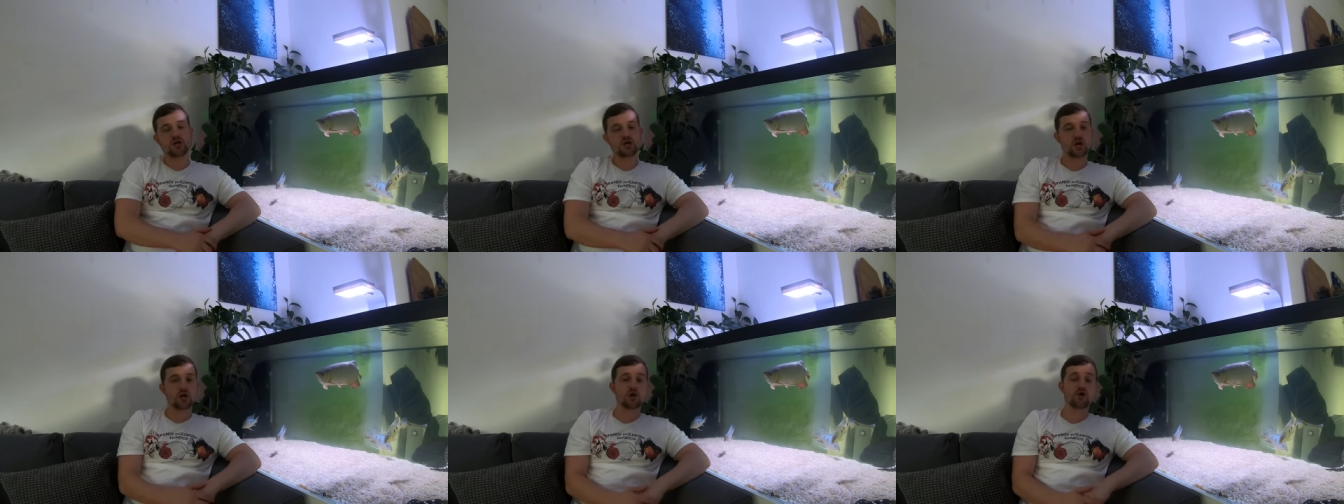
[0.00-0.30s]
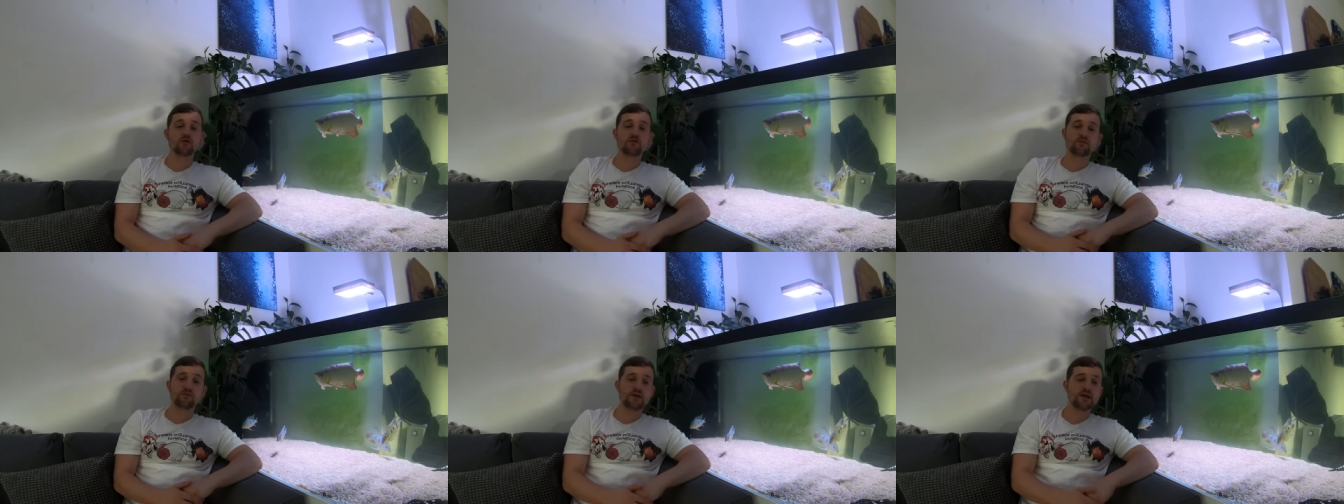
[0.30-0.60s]
a
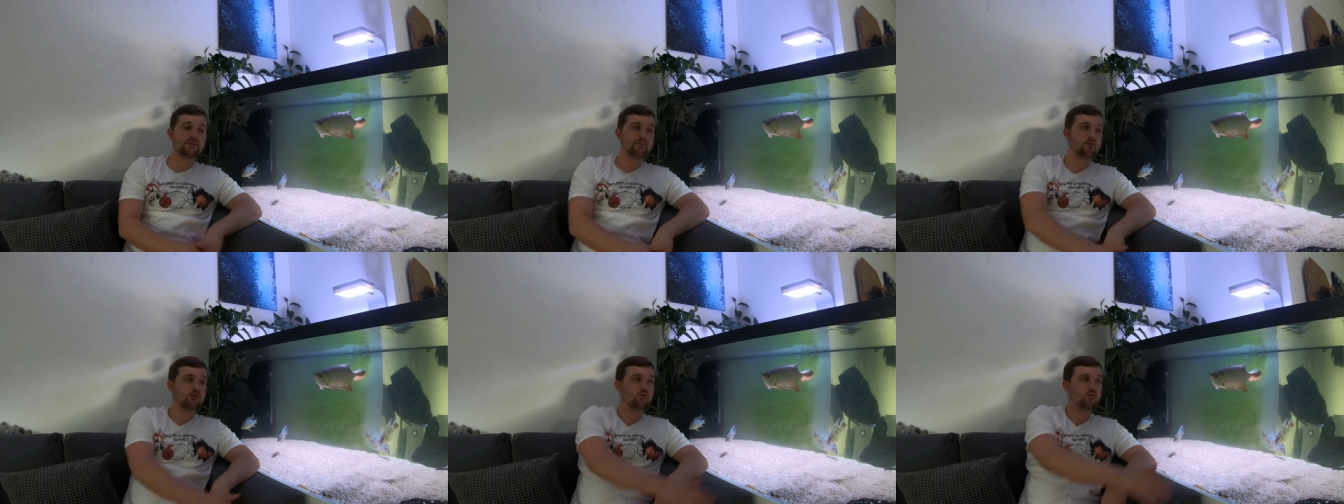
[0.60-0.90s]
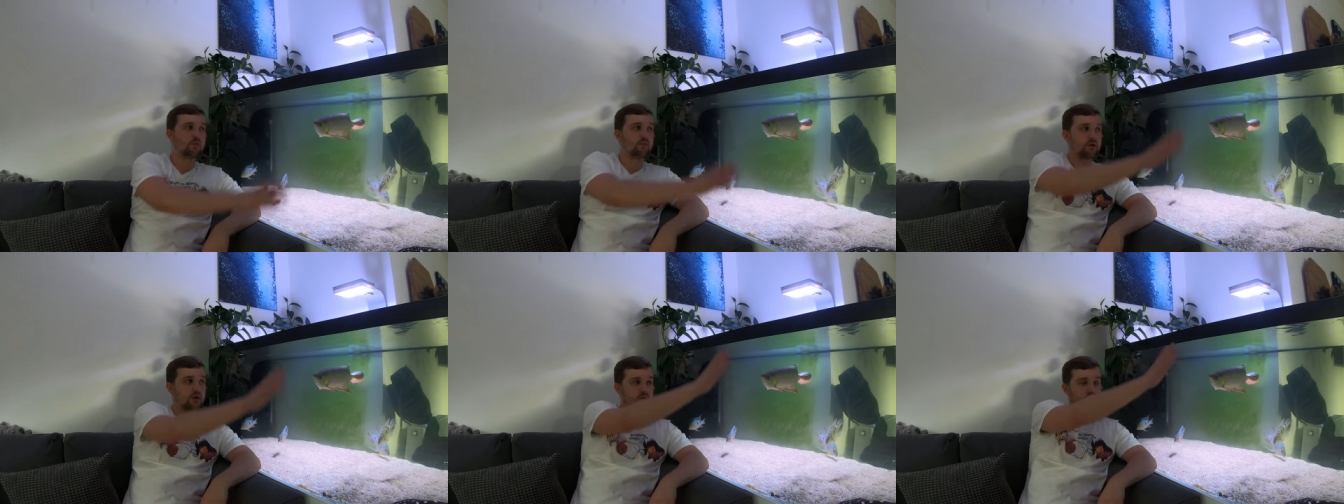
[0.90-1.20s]
lot of people
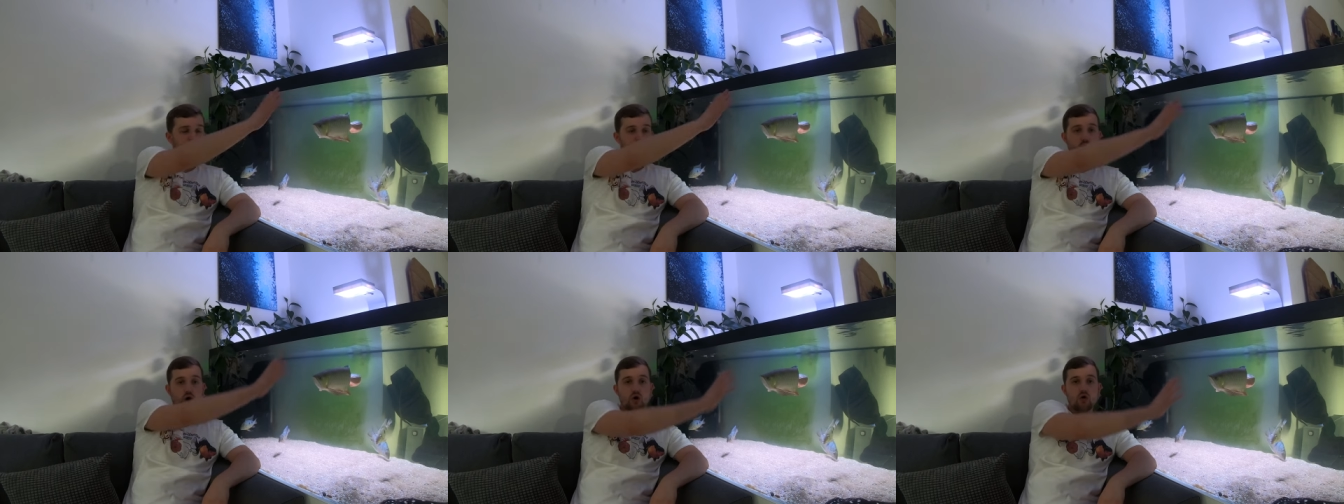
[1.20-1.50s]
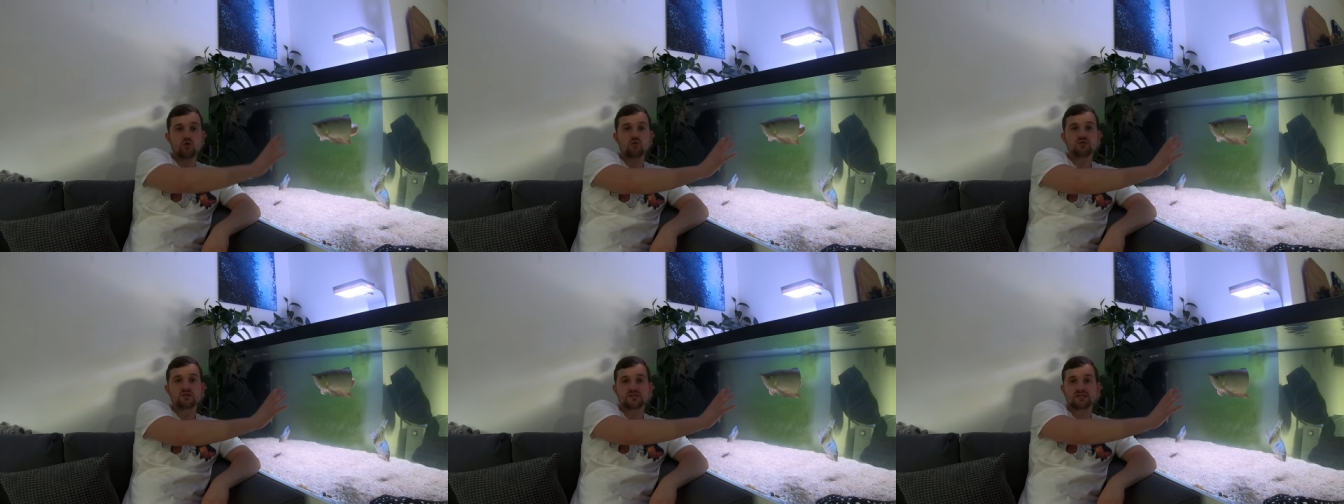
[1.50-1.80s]
will put
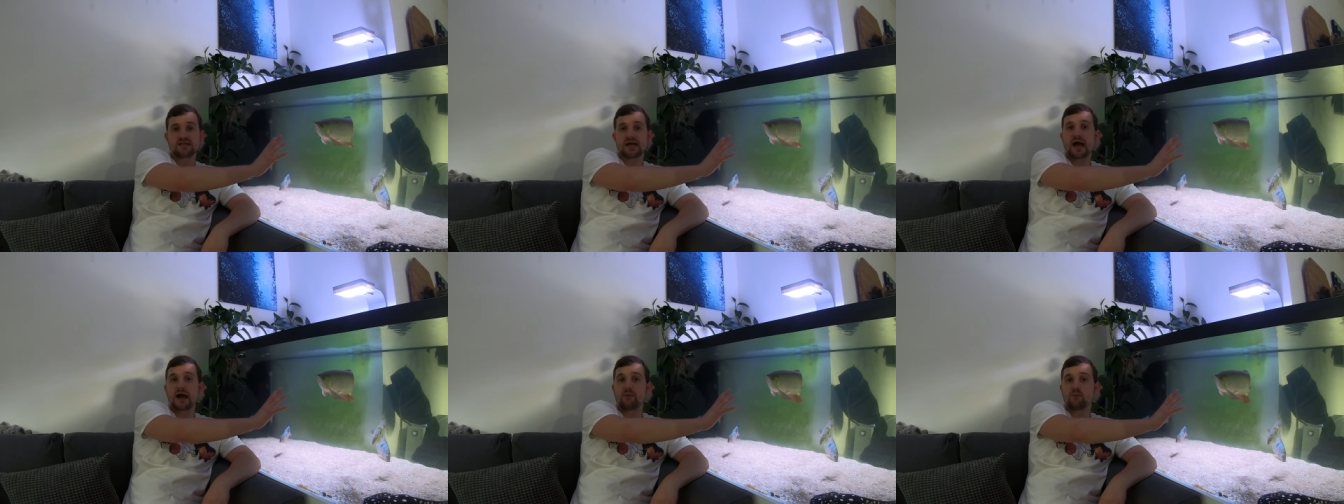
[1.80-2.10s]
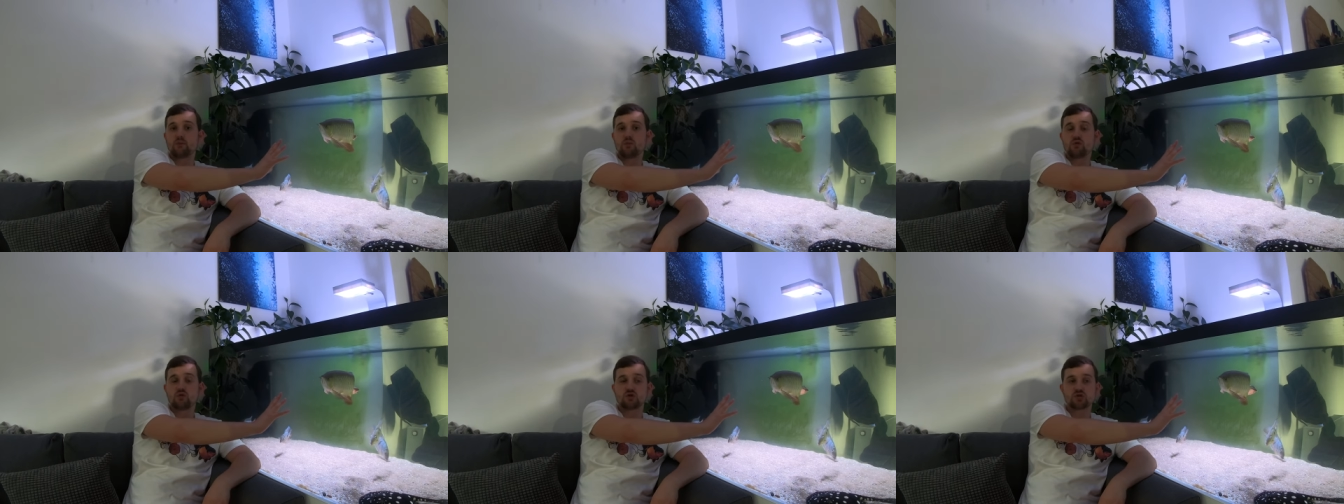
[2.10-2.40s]
cold
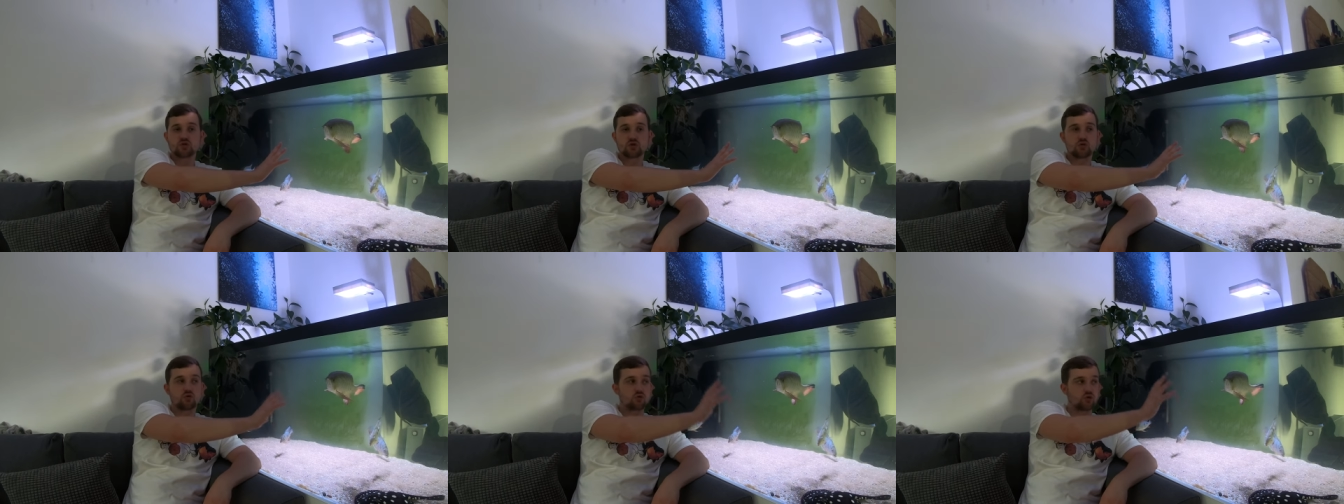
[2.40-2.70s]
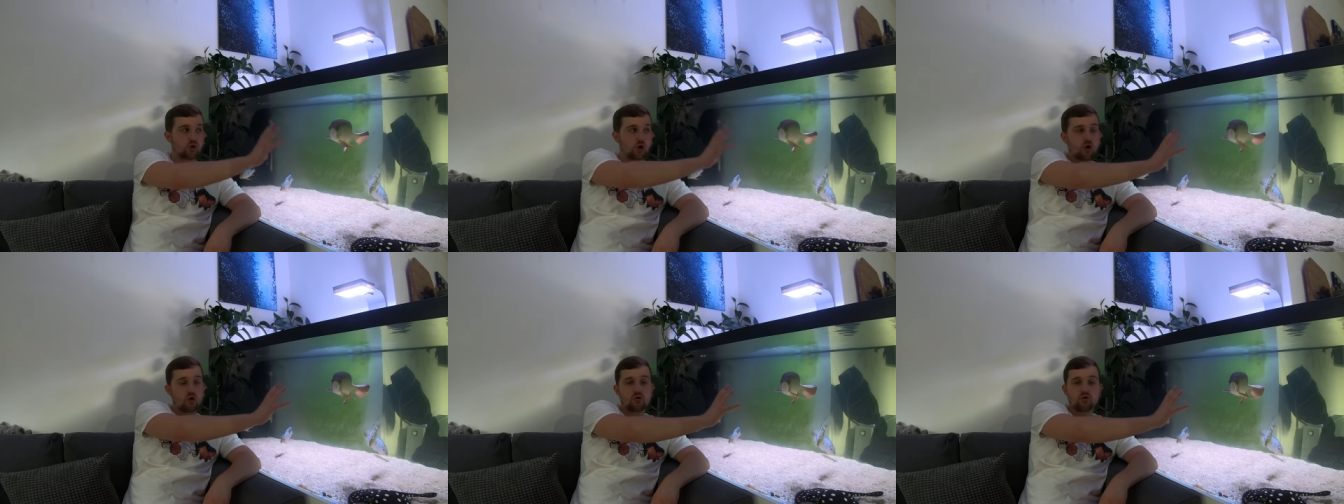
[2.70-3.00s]
tap water or
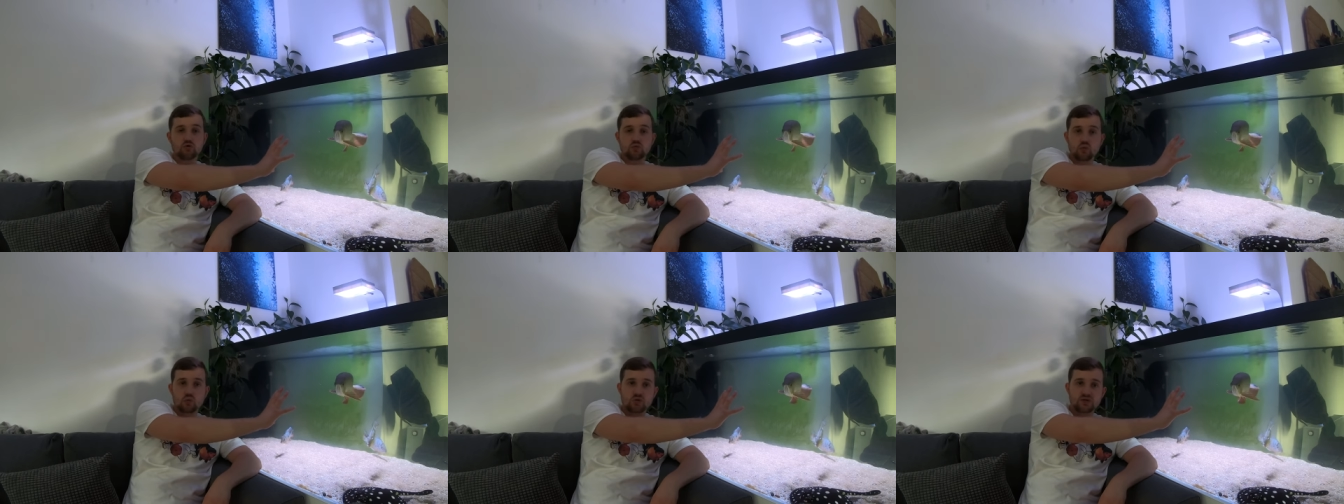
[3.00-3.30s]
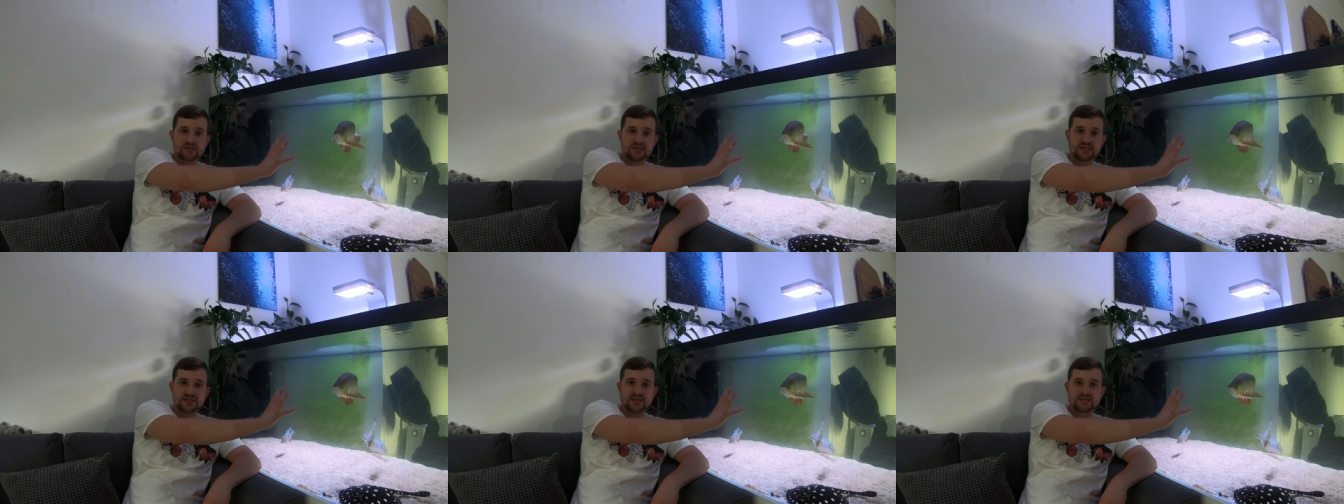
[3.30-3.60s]
cold
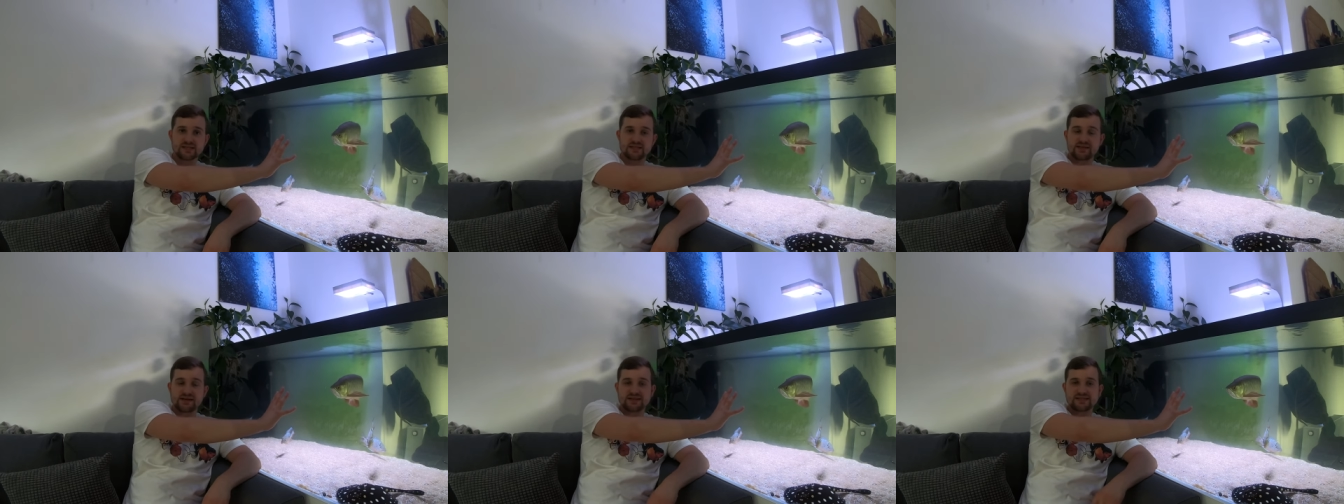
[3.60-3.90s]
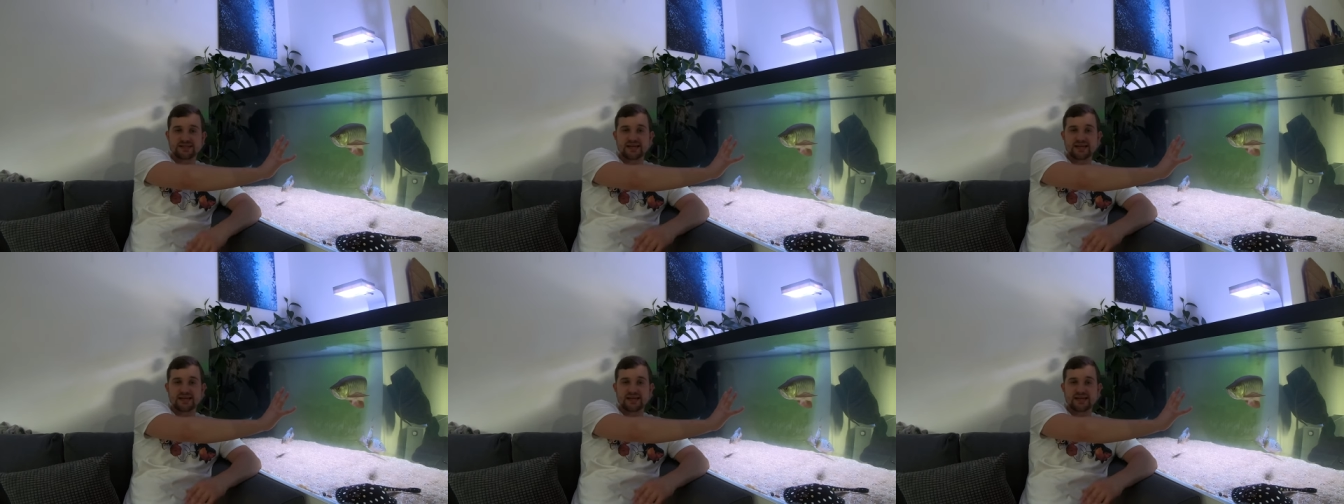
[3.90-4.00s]
water into their